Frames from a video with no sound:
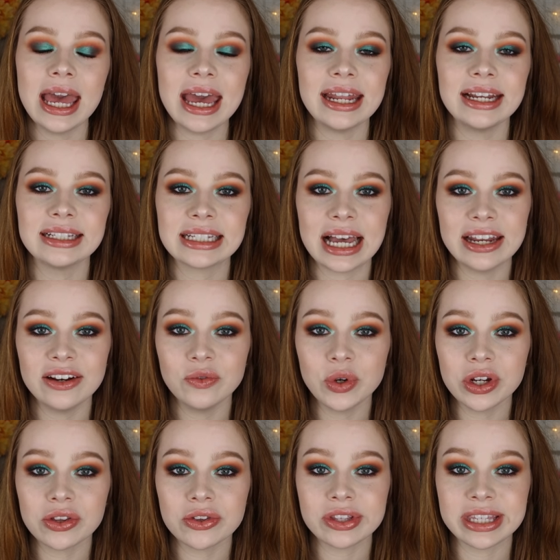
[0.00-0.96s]
And it's kind of
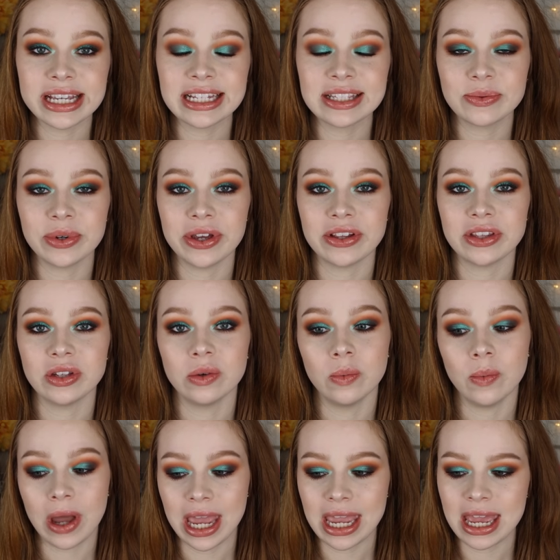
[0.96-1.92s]
one of those things where you have to
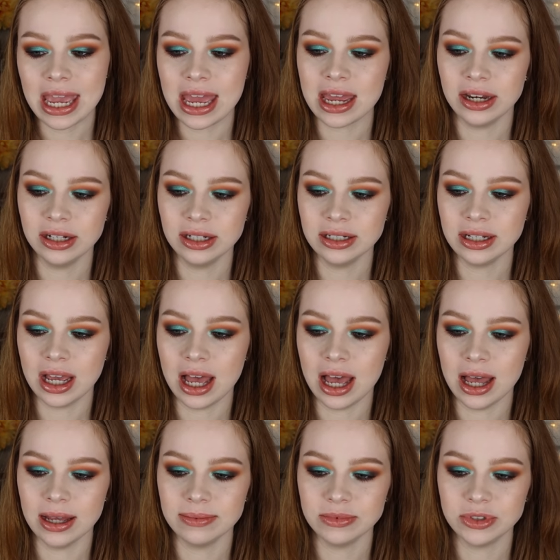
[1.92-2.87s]
wait and
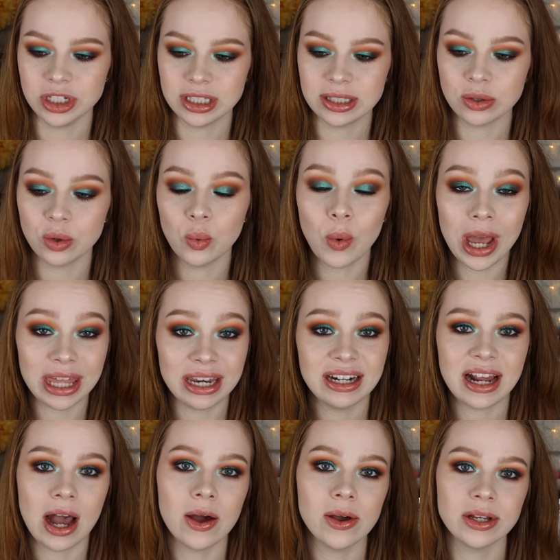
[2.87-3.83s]
um, just wait
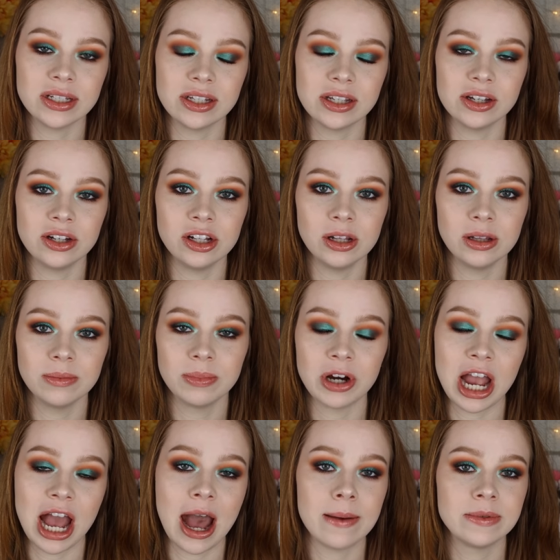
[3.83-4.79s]
it out until
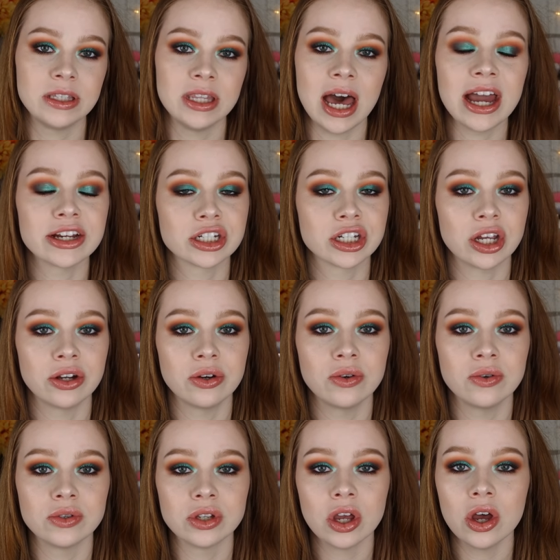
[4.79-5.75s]
perhaps the
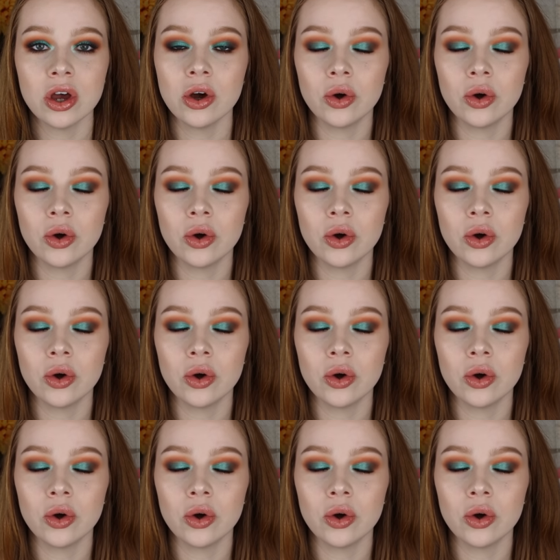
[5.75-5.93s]
eyeshadows